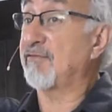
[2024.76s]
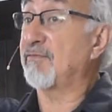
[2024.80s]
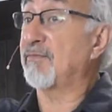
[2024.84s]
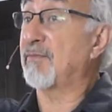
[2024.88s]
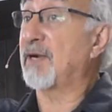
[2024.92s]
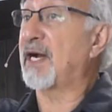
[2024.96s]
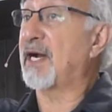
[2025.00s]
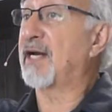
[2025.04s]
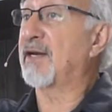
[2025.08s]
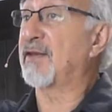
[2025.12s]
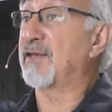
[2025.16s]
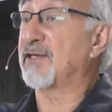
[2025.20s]

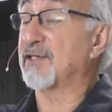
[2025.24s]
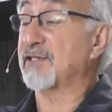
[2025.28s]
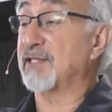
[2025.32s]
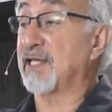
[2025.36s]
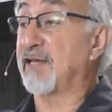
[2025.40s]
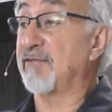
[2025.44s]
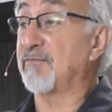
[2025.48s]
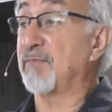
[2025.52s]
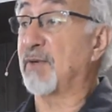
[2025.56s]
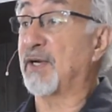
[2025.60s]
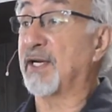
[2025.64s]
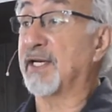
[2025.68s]
out of the
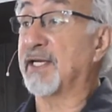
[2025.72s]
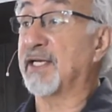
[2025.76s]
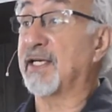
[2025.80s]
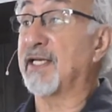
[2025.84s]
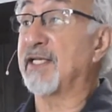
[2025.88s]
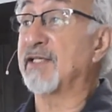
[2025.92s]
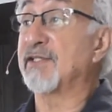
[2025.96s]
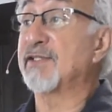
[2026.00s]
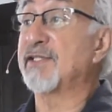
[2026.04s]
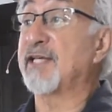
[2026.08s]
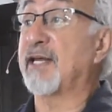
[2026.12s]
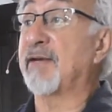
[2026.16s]
slave market
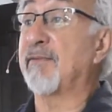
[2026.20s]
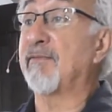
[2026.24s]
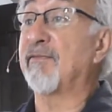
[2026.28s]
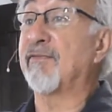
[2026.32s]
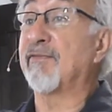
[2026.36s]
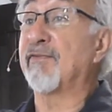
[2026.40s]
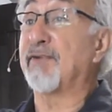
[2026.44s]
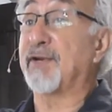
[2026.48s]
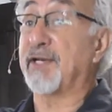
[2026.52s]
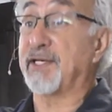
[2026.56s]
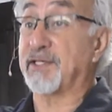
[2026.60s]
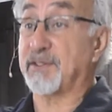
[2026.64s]
and set him
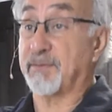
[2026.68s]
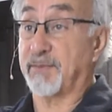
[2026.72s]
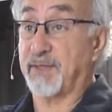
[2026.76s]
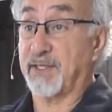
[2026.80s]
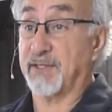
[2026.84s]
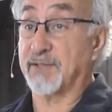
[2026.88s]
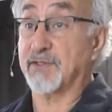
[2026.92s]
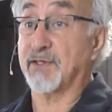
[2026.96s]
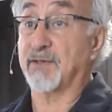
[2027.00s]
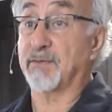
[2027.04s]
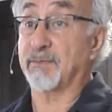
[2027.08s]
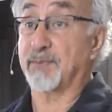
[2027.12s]
free to be
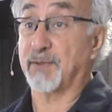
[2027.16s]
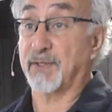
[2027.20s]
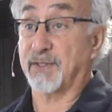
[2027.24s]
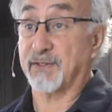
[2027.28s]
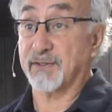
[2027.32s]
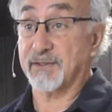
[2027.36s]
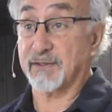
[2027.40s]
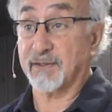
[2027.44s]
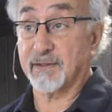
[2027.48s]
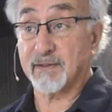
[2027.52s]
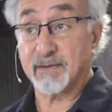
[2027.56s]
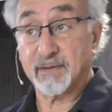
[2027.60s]
his own
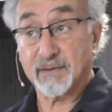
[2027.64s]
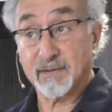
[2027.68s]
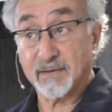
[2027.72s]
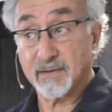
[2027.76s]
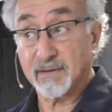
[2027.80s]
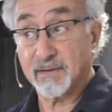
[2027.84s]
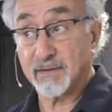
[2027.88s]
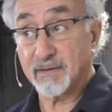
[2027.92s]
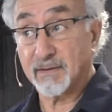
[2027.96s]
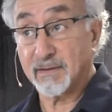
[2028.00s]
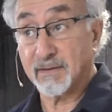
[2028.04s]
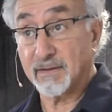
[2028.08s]
person.
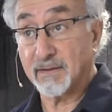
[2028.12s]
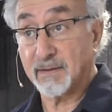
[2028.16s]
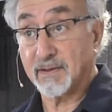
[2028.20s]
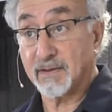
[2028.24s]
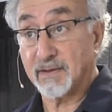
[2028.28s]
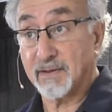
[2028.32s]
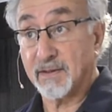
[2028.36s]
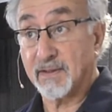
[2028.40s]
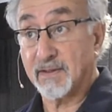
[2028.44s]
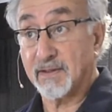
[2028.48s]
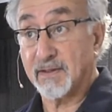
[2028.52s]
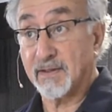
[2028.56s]

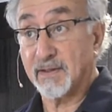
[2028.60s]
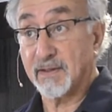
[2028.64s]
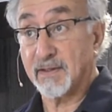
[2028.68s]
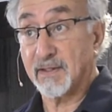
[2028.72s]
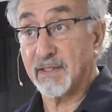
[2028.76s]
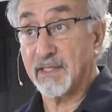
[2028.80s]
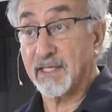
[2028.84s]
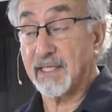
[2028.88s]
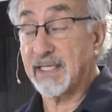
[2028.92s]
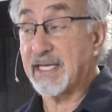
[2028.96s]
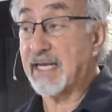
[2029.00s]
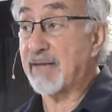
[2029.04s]

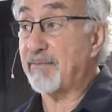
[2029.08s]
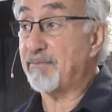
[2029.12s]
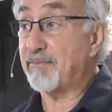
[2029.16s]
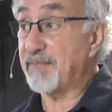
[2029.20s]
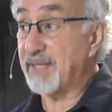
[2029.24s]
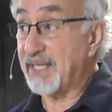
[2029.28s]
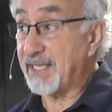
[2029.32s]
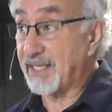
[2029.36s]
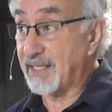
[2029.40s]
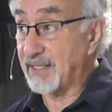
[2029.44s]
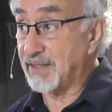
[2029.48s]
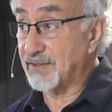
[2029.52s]
And that
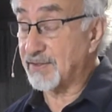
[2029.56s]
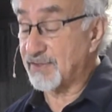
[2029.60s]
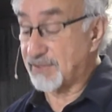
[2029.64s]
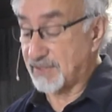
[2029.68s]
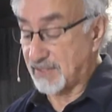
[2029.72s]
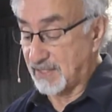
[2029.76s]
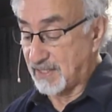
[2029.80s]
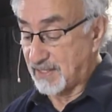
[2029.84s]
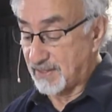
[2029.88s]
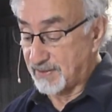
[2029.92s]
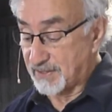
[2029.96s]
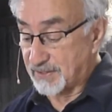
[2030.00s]
means
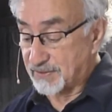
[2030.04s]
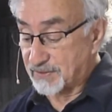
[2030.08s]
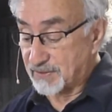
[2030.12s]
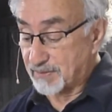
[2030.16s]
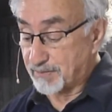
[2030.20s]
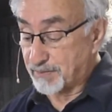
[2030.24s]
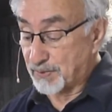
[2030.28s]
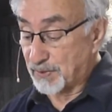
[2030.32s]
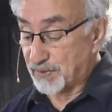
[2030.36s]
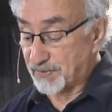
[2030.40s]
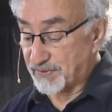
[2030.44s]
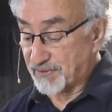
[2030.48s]
that
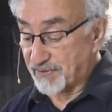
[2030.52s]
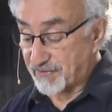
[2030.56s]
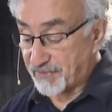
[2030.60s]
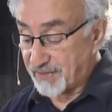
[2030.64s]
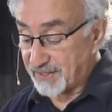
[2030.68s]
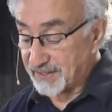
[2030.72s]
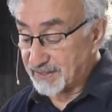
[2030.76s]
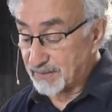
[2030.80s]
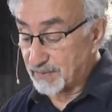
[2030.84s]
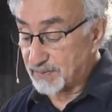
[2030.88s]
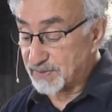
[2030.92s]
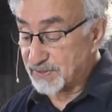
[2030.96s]
the thing
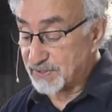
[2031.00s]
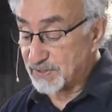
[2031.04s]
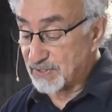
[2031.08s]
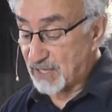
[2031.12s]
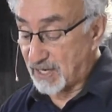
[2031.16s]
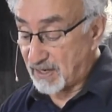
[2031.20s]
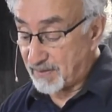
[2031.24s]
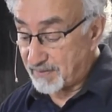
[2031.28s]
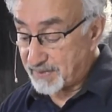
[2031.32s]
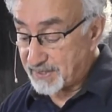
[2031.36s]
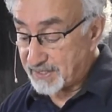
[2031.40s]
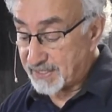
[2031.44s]
that was
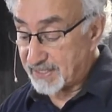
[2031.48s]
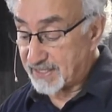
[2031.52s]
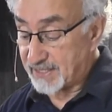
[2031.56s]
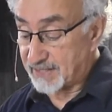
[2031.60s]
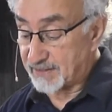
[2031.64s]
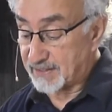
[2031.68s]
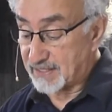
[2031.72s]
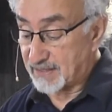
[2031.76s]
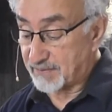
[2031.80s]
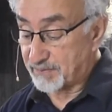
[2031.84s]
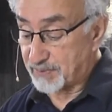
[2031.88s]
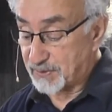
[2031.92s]
dominating
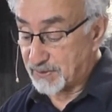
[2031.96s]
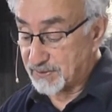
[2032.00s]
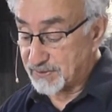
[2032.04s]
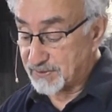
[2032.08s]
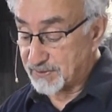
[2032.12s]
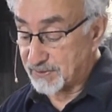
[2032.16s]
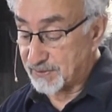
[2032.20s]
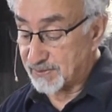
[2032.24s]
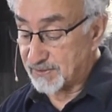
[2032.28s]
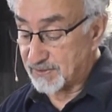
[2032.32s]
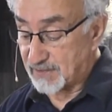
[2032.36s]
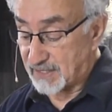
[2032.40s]
that
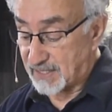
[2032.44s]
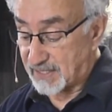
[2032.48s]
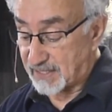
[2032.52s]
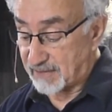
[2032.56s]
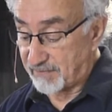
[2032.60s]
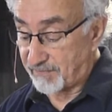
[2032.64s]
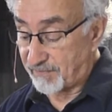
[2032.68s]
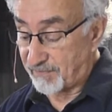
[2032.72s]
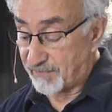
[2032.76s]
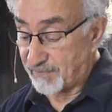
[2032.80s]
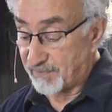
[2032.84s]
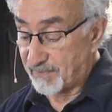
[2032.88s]
person's life
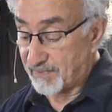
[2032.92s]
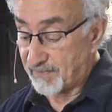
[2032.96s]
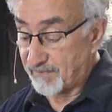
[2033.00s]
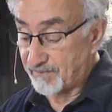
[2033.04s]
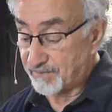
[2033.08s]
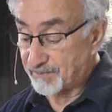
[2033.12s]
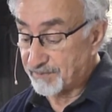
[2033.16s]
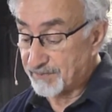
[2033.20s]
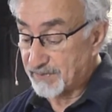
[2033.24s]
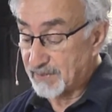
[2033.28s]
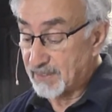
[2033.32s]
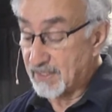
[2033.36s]

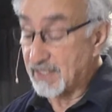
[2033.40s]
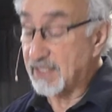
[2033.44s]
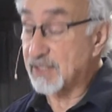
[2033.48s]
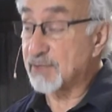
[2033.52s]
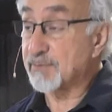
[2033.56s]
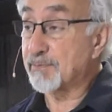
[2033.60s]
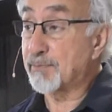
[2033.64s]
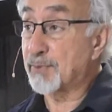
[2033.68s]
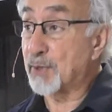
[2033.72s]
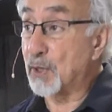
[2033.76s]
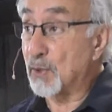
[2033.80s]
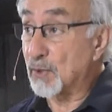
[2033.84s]
is
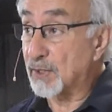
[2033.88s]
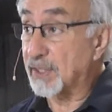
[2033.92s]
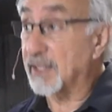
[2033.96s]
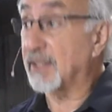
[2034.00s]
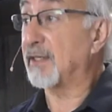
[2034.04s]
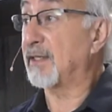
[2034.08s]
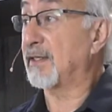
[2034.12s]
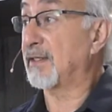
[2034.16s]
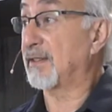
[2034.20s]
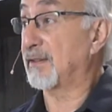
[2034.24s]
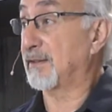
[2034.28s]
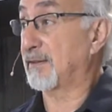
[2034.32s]
broken.
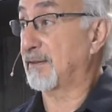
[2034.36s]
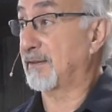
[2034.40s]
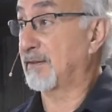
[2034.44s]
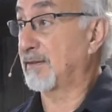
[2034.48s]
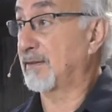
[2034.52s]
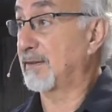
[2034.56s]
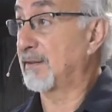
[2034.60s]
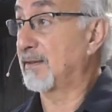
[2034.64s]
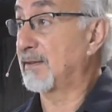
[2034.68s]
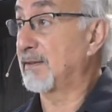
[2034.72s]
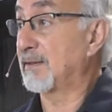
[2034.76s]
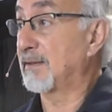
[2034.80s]

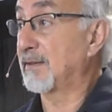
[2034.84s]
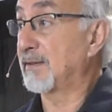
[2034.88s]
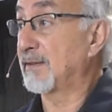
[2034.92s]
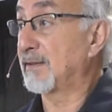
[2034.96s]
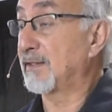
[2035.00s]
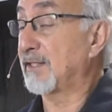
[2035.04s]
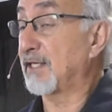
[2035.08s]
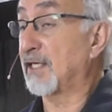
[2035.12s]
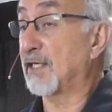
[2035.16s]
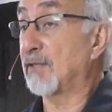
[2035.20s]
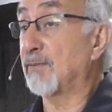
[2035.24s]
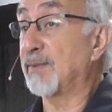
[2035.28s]

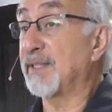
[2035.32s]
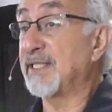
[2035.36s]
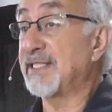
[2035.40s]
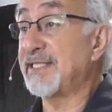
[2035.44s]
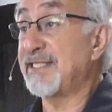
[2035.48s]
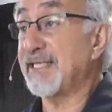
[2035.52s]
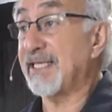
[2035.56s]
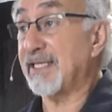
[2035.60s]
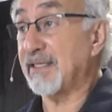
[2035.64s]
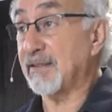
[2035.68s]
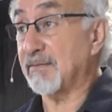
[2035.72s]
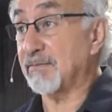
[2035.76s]
They are
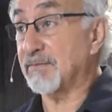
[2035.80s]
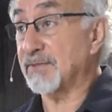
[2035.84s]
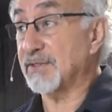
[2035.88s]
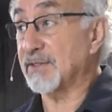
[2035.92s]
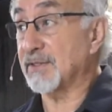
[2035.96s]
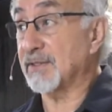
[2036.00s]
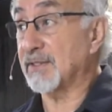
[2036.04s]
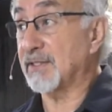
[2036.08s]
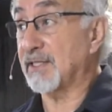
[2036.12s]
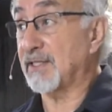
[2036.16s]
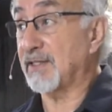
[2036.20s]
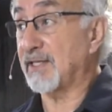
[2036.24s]
redeemed,
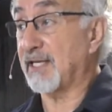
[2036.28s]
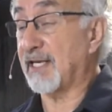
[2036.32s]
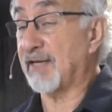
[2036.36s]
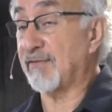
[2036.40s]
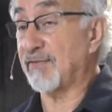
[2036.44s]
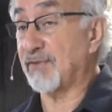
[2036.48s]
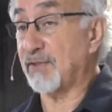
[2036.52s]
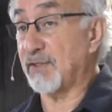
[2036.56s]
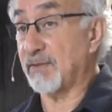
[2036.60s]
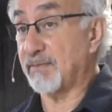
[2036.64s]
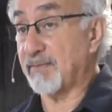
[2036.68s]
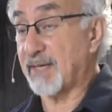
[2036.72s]
and they have
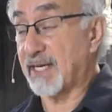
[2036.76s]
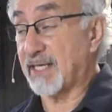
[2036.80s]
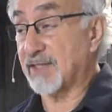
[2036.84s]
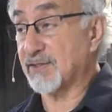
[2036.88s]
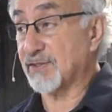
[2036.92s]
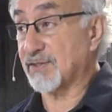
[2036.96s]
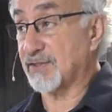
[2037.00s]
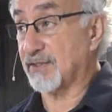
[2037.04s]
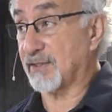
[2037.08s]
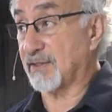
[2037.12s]
a new master.